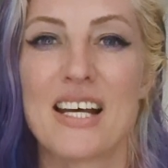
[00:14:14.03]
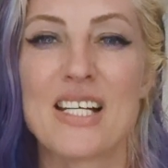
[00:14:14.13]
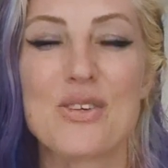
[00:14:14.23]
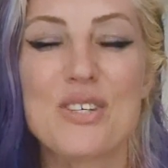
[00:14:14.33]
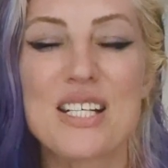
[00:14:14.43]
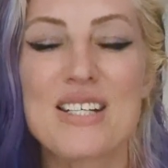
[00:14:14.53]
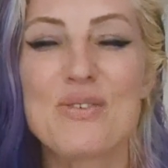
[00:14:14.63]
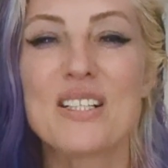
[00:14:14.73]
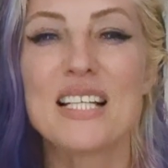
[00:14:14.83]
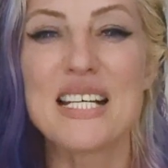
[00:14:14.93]
And so just
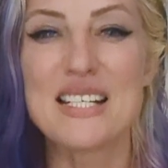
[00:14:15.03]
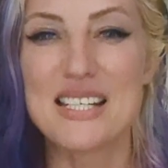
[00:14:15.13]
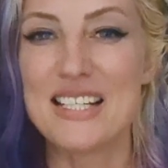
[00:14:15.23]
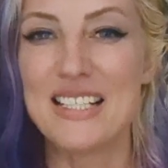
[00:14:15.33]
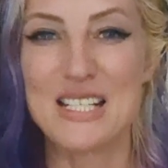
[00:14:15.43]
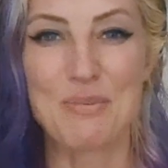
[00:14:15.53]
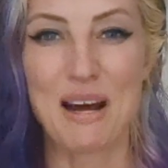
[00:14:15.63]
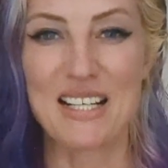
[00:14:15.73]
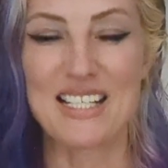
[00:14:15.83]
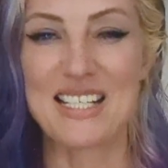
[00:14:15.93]
releasing this
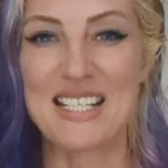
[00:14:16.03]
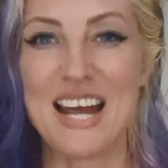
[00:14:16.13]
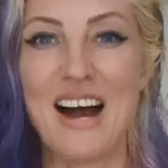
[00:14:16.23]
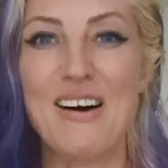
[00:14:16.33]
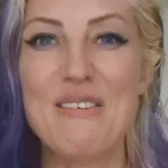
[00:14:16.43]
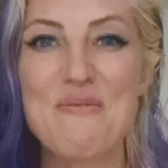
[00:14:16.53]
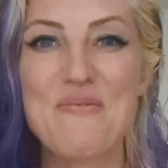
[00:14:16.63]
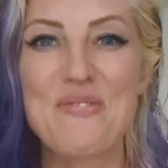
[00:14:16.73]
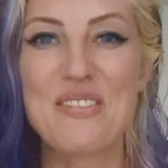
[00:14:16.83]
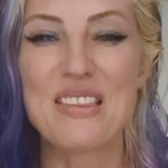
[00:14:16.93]
practice now.
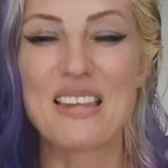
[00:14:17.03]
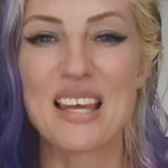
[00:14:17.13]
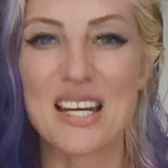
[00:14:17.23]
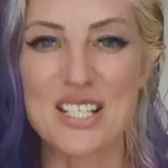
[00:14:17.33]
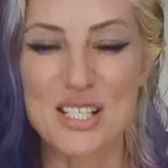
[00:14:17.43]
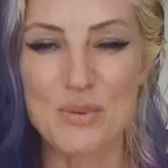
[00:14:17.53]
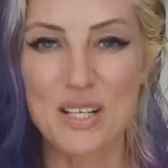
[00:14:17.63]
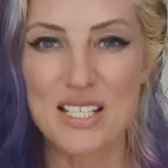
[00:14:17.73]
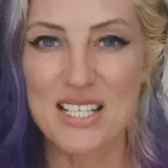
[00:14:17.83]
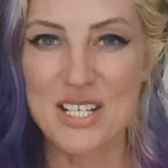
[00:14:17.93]
And I just
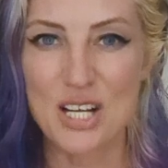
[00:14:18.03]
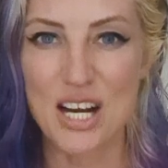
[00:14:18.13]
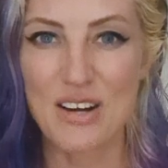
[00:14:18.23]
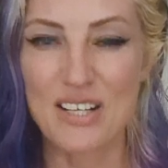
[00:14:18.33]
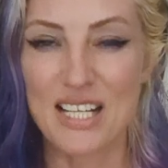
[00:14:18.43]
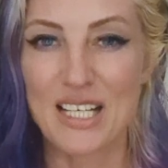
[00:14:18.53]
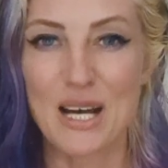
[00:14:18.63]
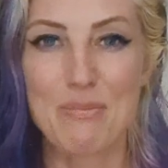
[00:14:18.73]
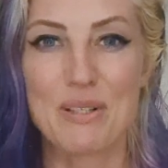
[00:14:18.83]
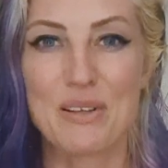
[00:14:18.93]
wanted to share another
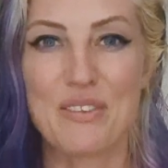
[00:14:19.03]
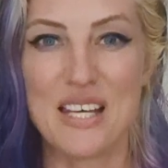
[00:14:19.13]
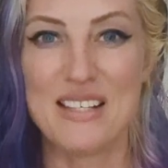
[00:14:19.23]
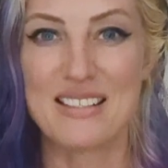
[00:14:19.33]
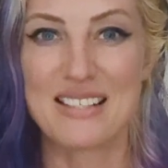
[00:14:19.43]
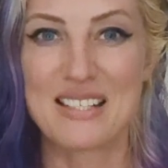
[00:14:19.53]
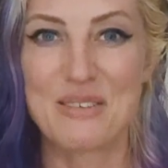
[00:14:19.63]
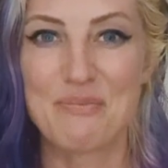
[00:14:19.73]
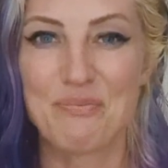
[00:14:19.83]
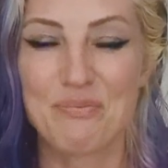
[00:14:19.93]
couple of things.